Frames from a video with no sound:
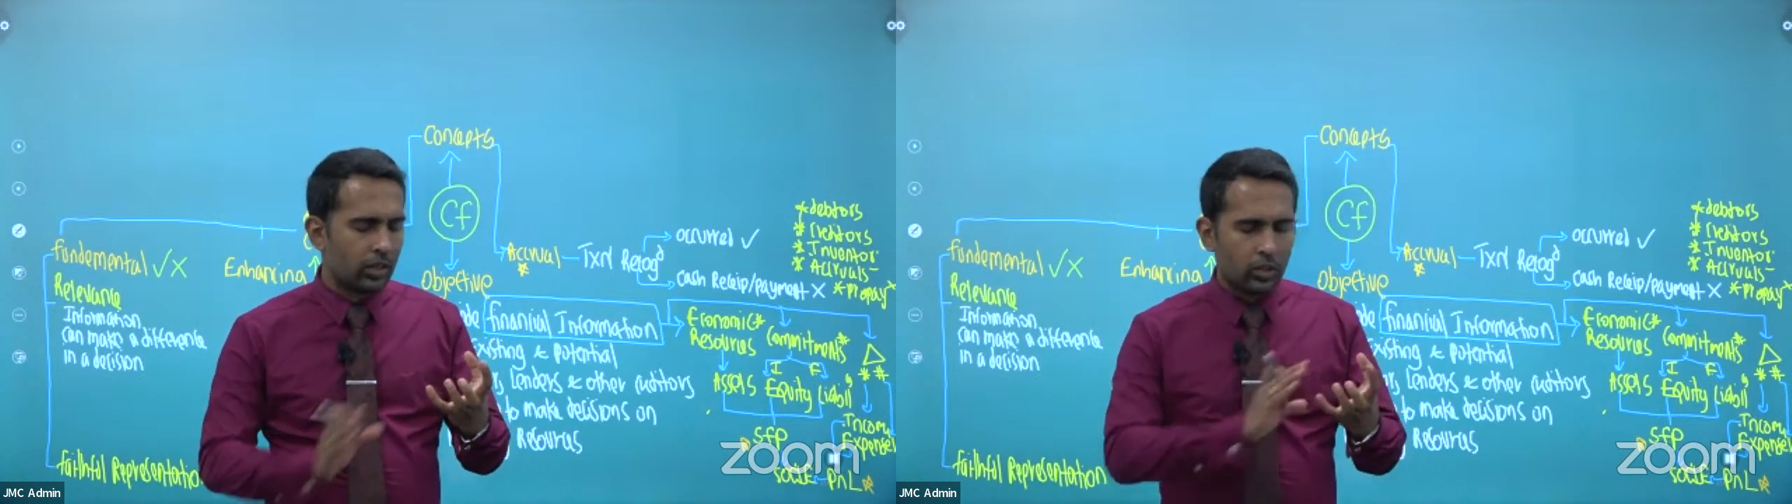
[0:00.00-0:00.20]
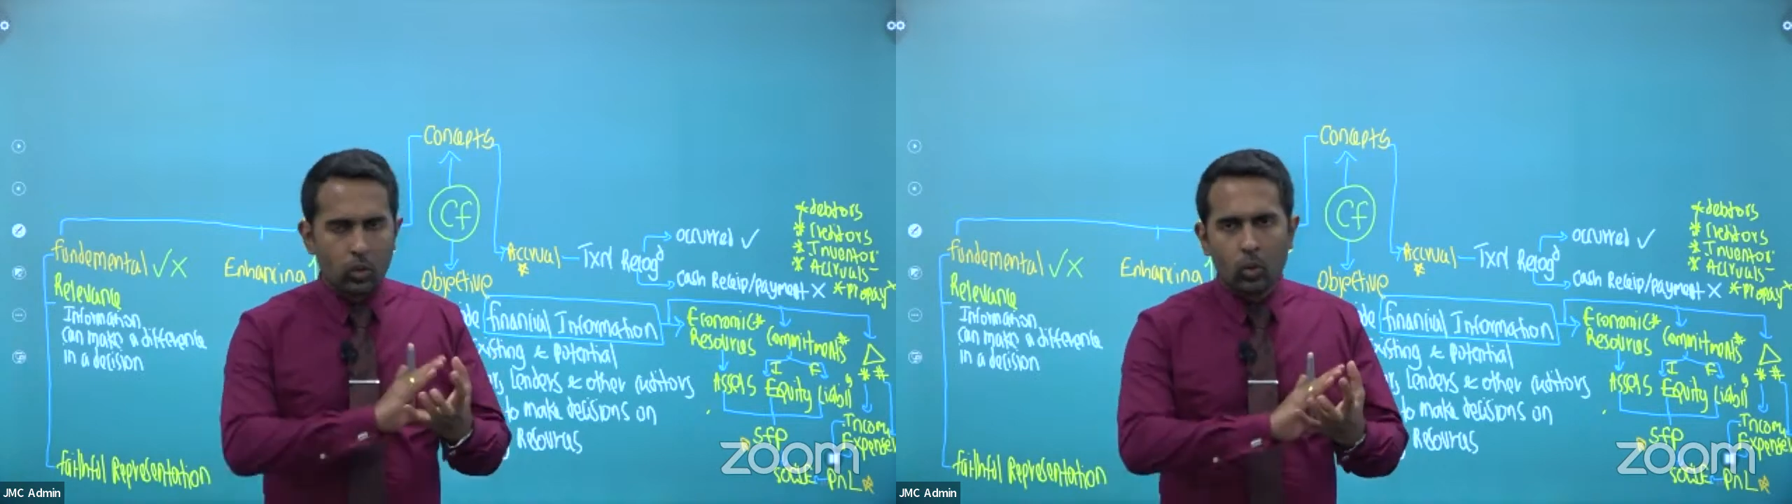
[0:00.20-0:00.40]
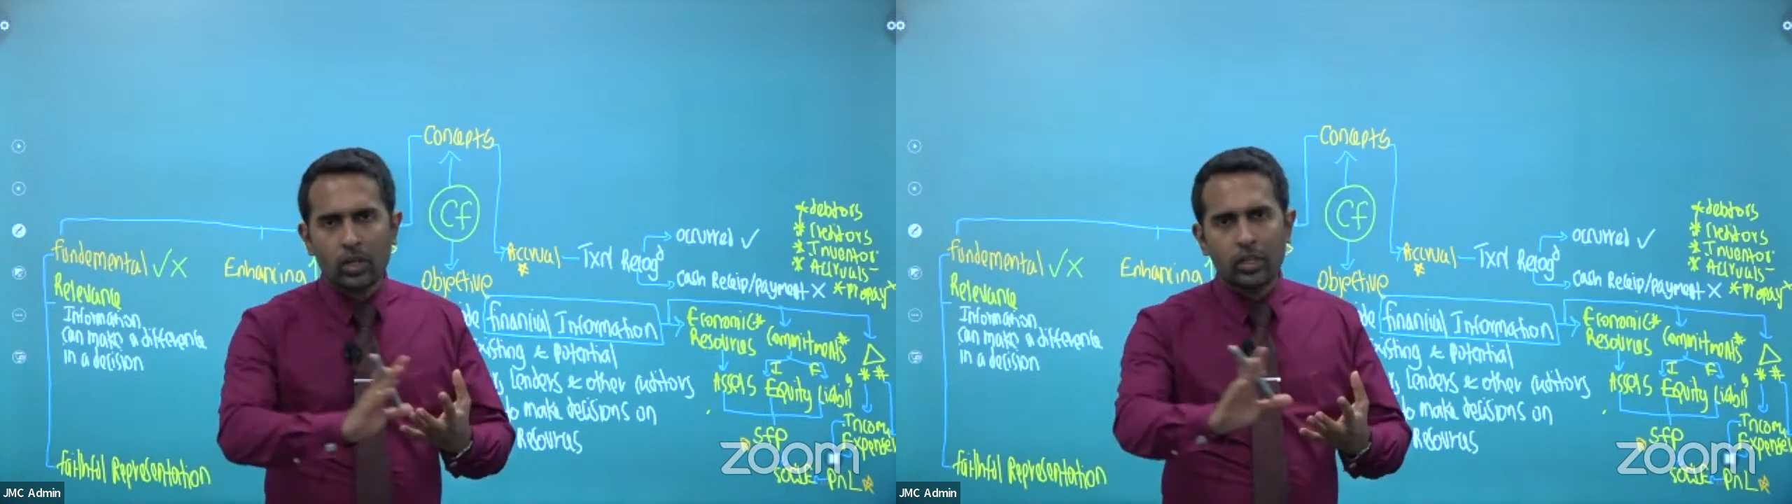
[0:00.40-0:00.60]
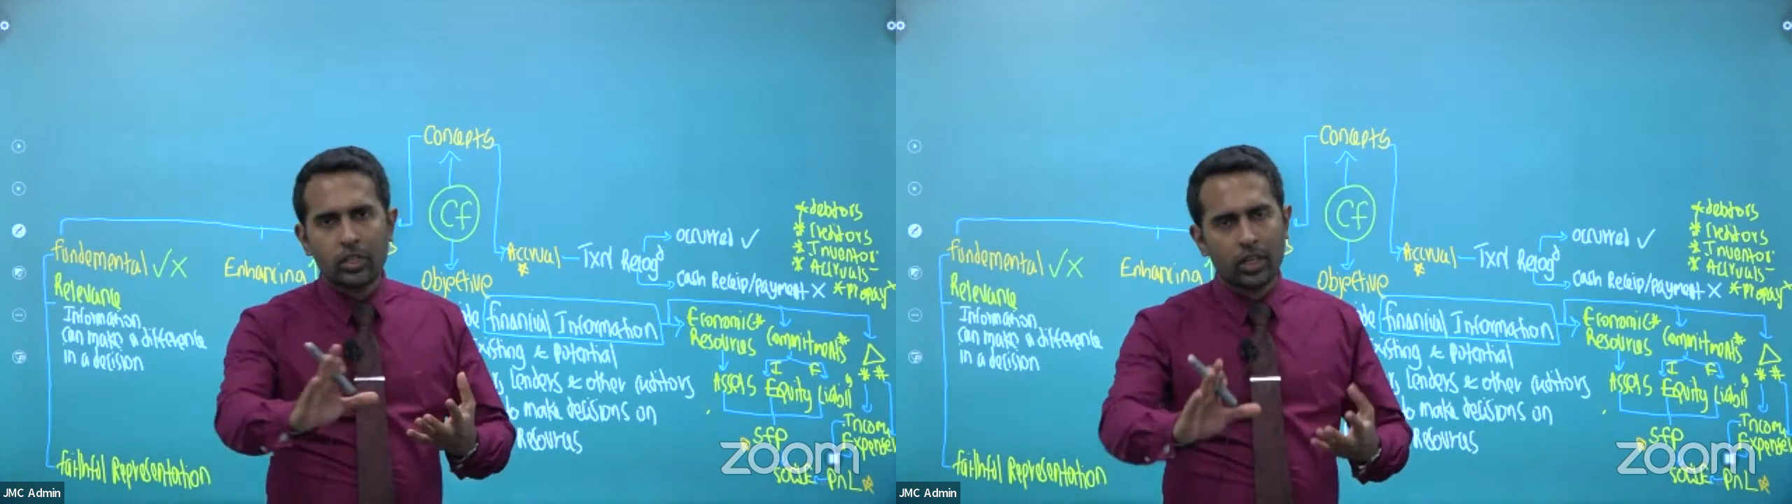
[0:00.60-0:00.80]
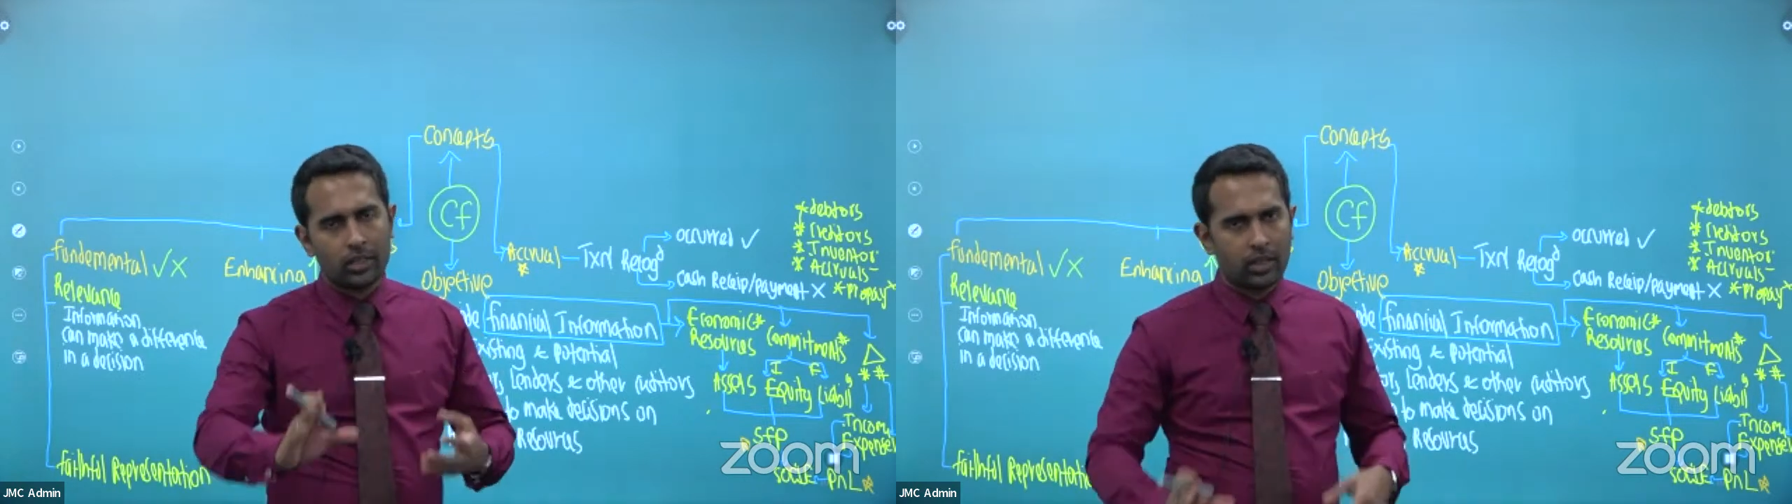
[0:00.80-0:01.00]
that totally
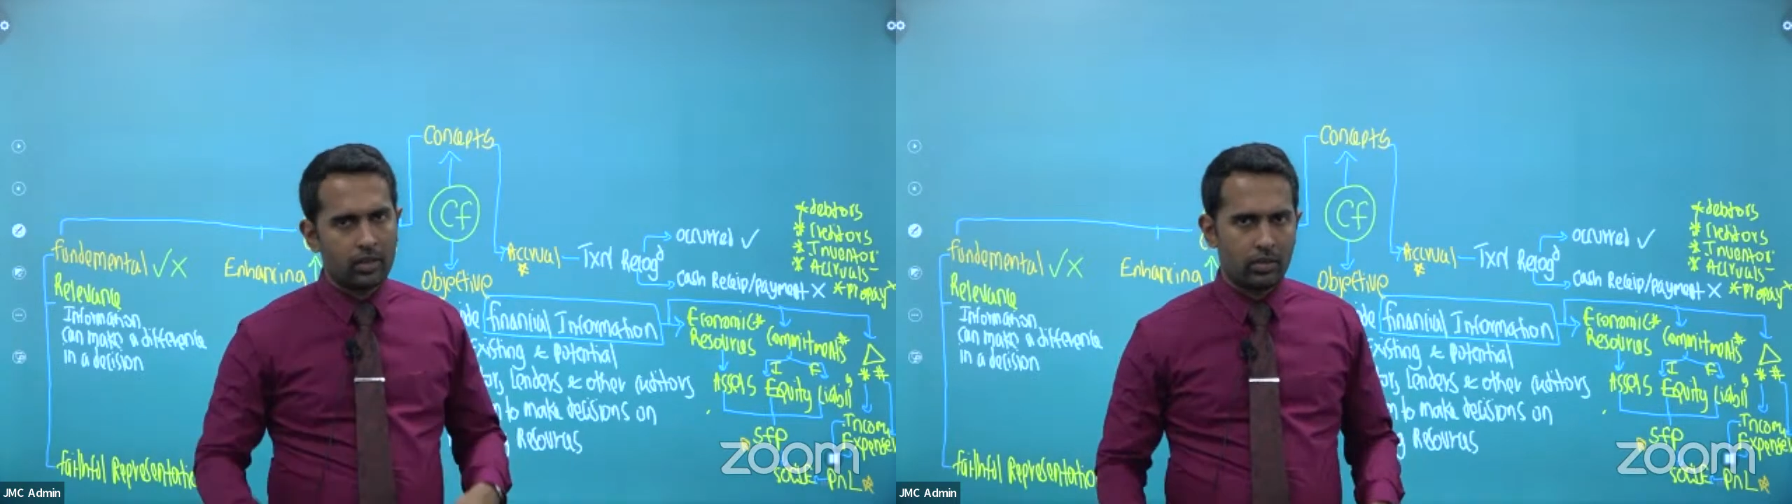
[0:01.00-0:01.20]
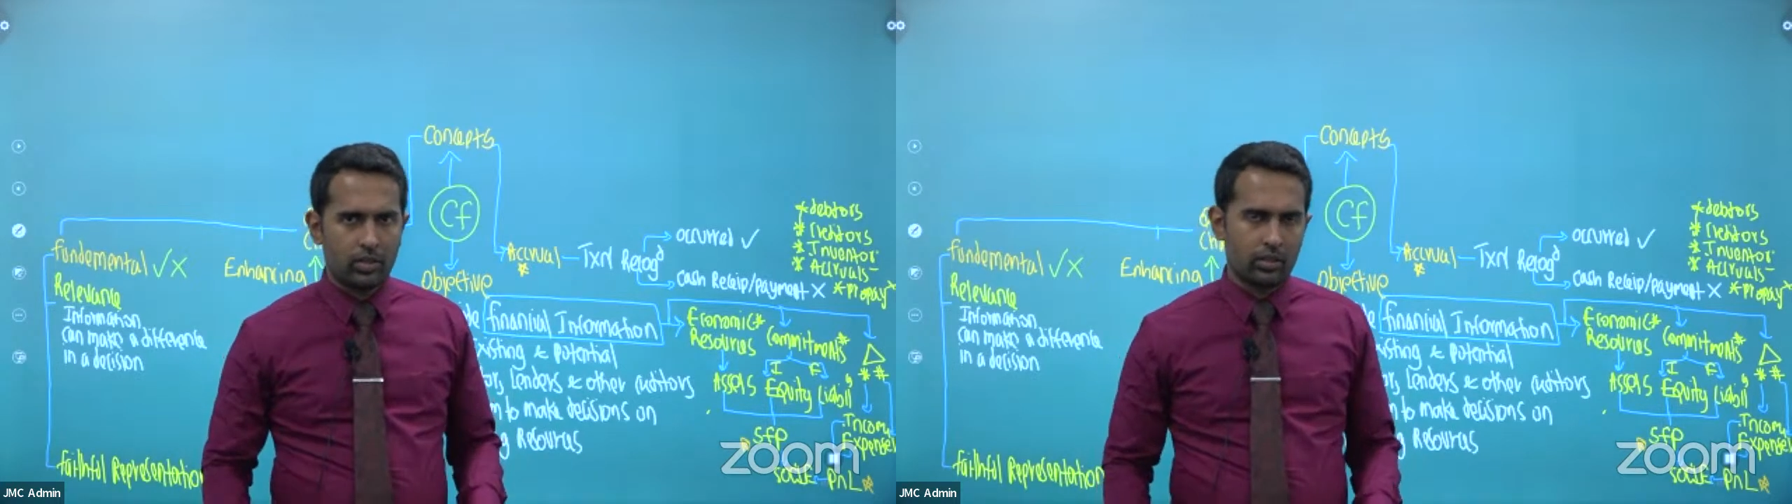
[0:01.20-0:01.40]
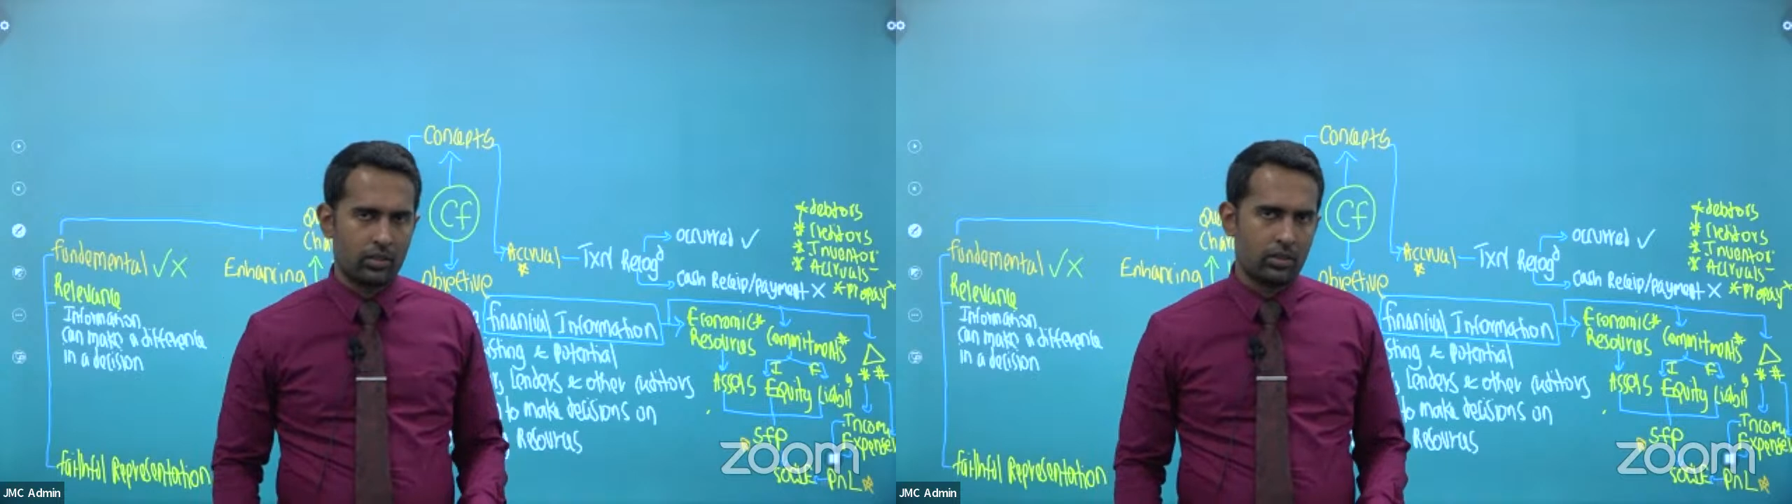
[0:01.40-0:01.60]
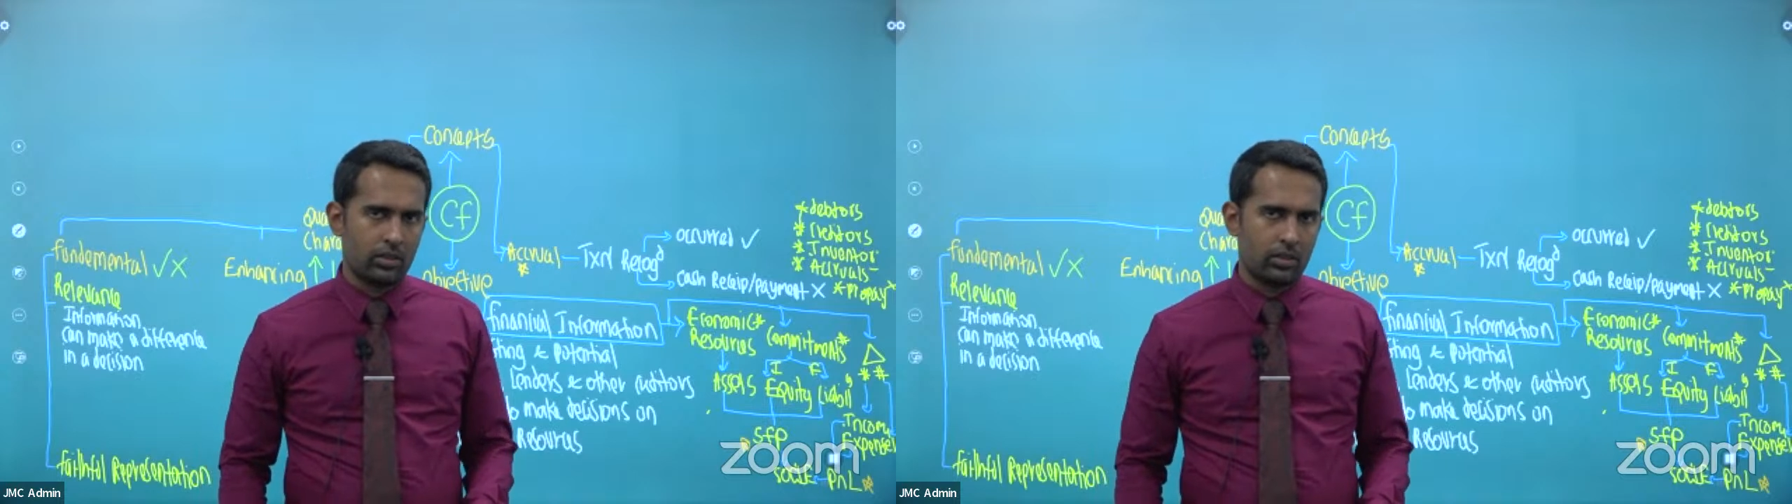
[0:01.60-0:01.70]
changed the decision.